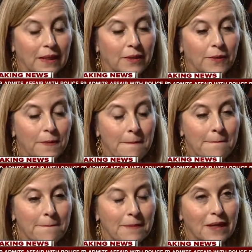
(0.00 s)
You know,
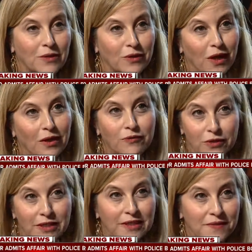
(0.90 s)
I know God
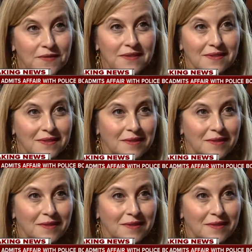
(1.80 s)
forgives,